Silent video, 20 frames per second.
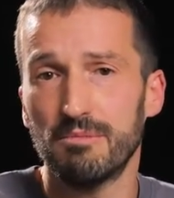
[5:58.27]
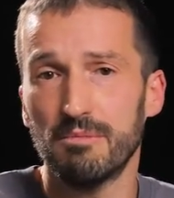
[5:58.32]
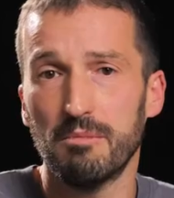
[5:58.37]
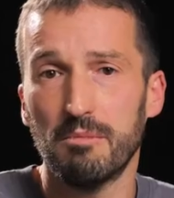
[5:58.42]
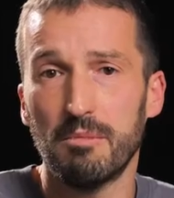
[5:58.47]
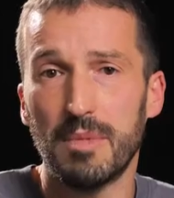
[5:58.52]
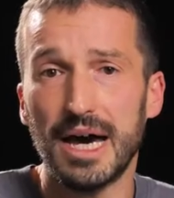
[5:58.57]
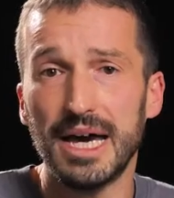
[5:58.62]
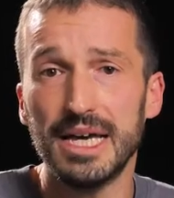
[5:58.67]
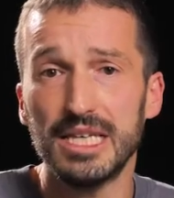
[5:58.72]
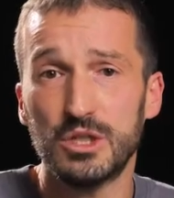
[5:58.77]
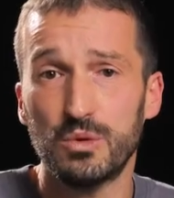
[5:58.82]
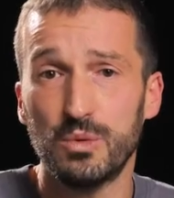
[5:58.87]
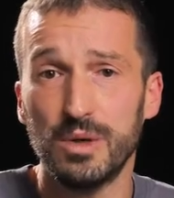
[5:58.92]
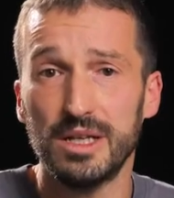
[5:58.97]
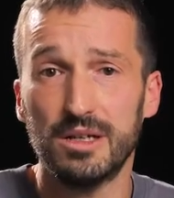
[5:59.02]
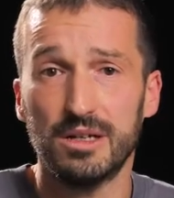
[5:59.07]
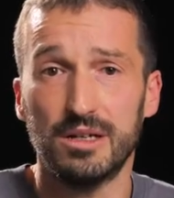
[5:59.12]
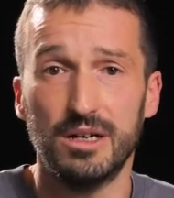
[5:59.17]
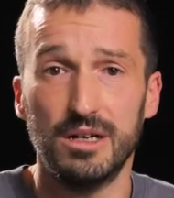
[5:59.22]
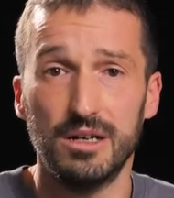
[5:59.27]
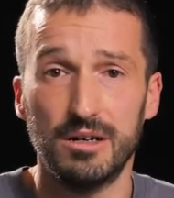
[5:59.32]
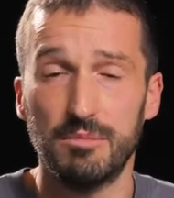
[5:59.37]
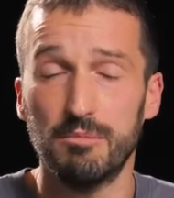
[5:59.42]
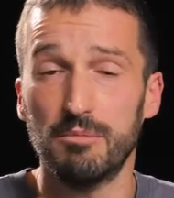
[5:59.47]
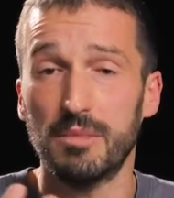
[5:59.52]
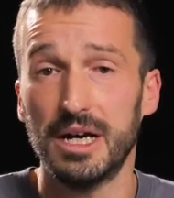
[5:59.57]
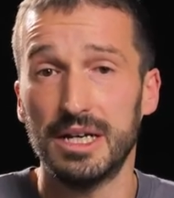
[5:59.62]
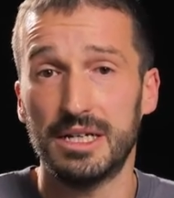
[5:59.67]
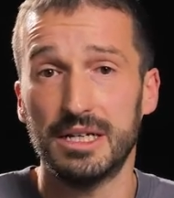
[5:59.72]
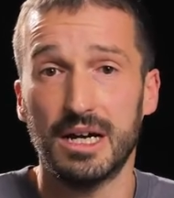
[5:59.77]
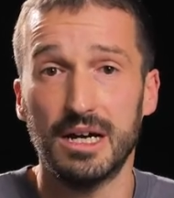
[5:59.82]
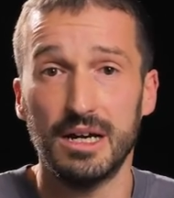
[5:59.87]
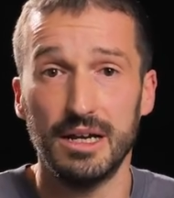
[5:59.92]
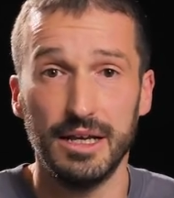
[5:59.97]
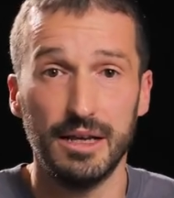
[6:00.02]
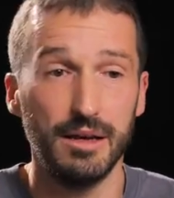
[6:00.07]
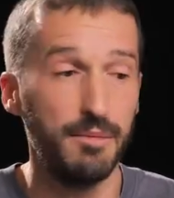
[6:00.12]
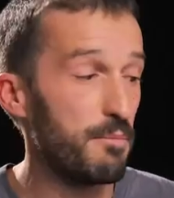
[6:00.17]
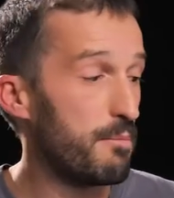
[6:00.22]
My sweetheart, my
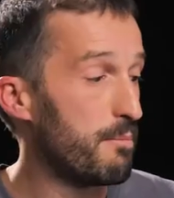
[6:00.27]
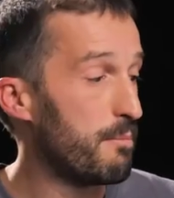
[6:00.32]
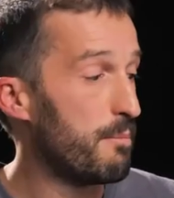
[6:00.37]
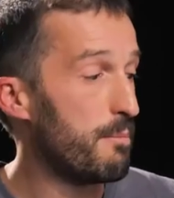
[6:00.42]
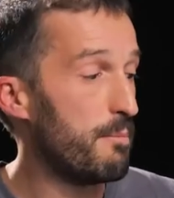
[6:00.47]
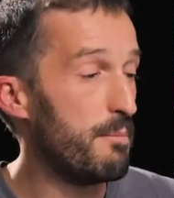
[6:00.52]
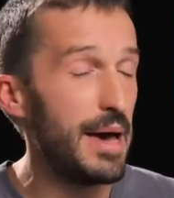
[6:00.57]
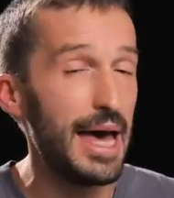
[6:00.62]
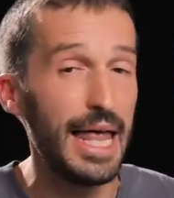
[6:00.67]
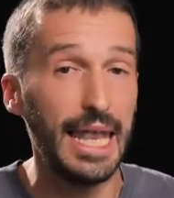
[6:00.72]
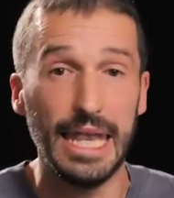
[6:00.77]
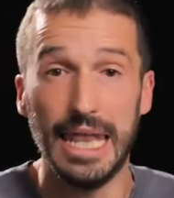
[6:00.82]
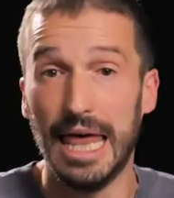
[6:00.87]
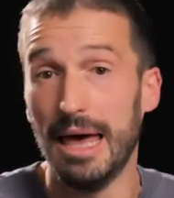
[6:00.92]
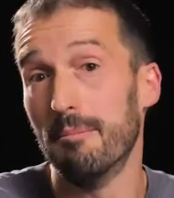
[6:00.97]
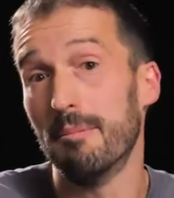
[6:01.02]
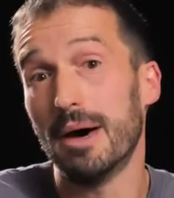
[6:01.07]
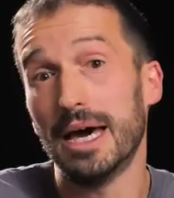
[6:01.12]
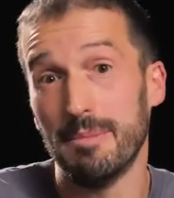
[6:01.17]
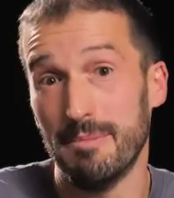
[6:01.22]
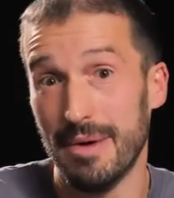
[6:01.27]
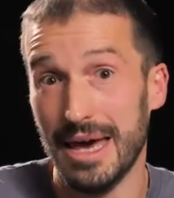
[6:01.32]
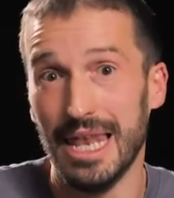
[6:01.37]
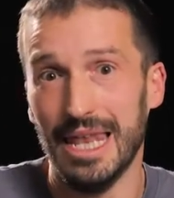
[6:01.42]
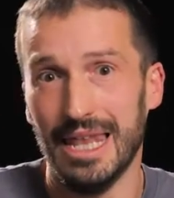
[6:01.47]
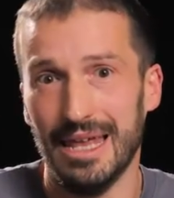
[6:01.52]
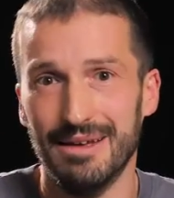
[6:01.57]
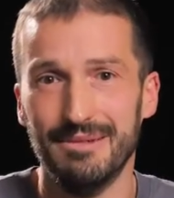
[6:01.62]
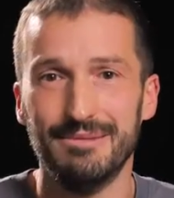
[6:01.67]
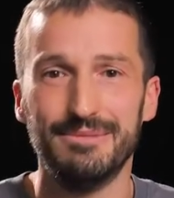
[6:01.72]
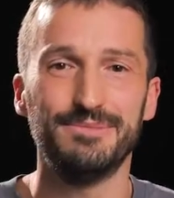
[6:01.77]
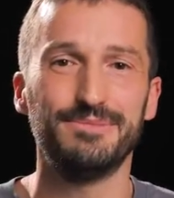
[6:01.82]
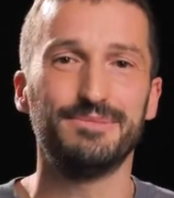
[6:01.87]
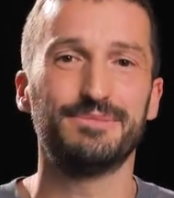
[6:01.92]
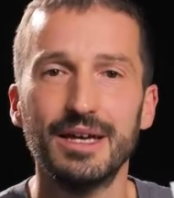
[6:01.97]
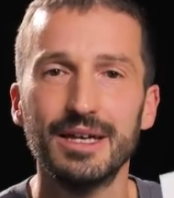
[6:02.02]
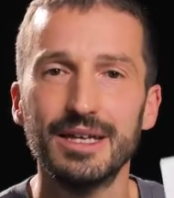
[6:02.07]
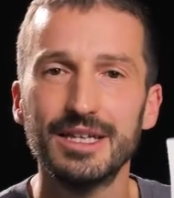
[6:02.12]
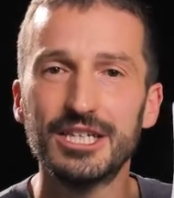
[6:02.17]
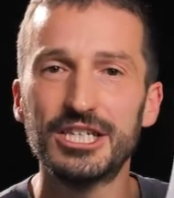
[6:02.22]
darling, bella, my bella.
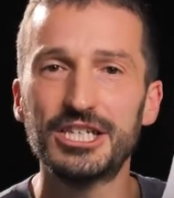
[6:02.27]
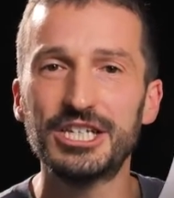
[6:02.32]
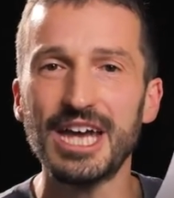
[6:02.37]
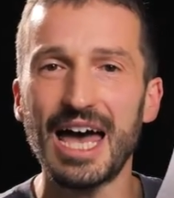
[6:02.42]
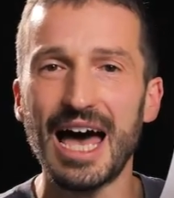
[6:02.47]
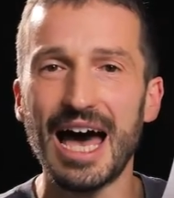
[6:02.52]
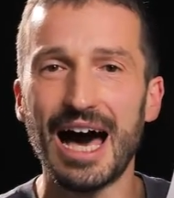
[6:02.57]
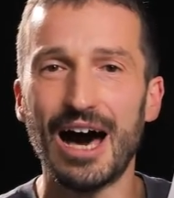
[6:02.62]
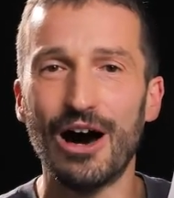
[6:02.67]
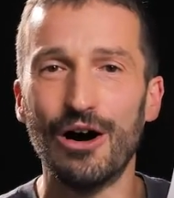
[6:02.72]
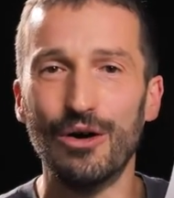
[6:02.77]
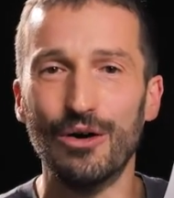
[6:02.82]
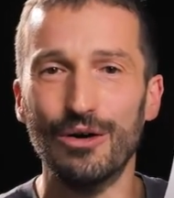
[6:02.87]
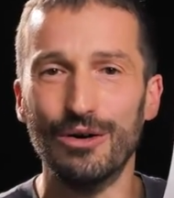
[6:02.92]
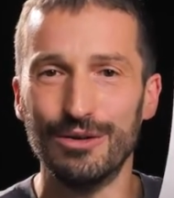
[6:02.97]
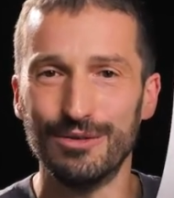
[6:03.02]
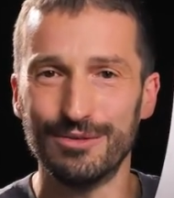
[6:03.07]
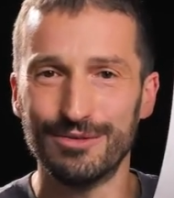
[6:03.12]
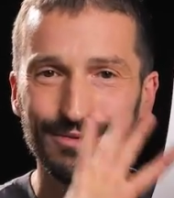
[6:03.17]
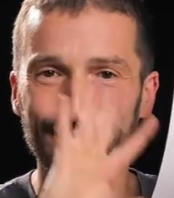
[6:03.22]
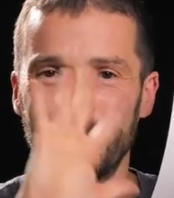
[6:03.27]
Ciao!